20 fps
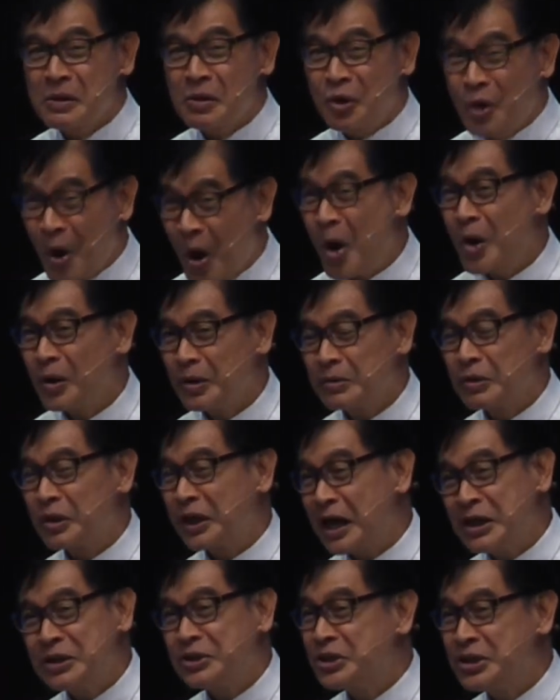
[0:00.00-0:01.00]
God
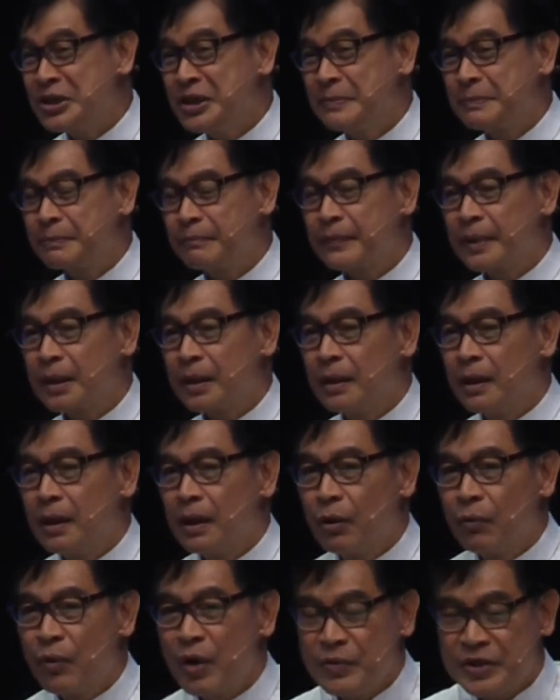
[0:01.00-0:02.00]
can't see.
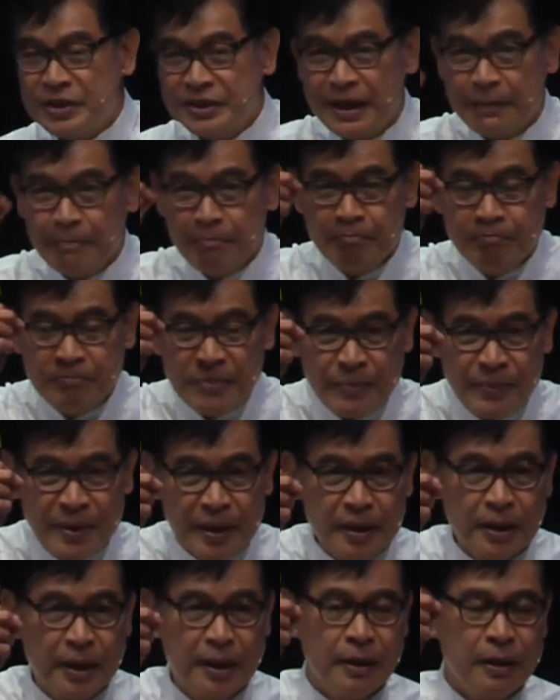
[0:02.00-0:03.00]
When we start
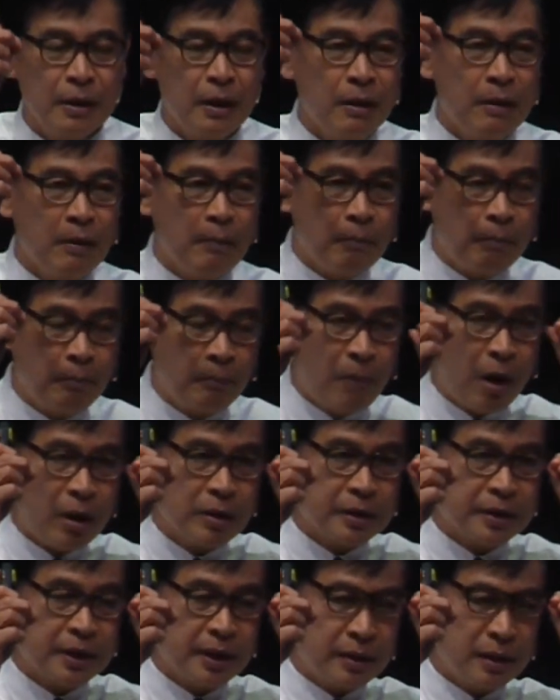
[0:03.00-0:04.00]
mimicking,
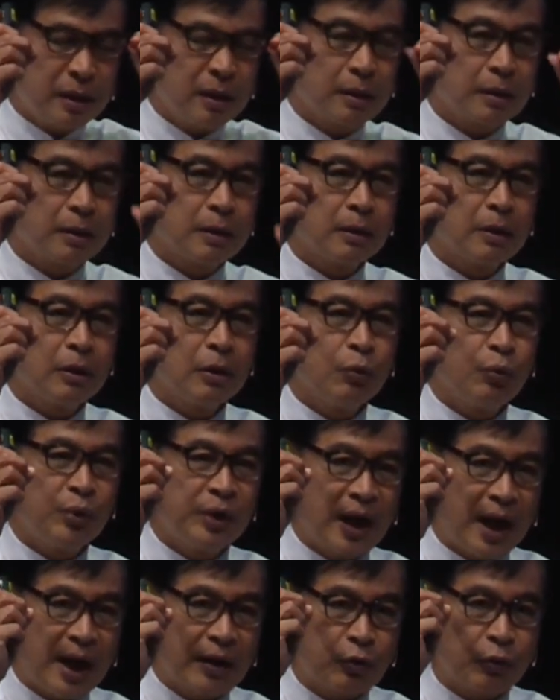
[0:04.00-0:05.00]
mocking, we
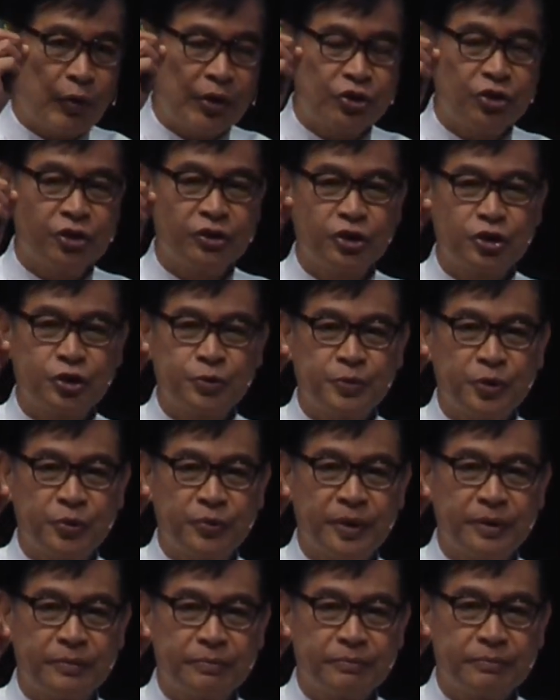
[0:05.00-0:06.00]
are quenching the
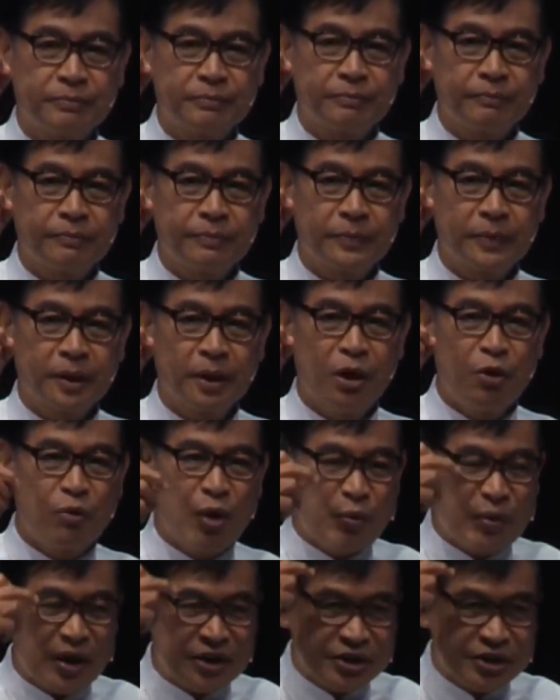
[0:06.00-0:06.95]
Spirit. when we are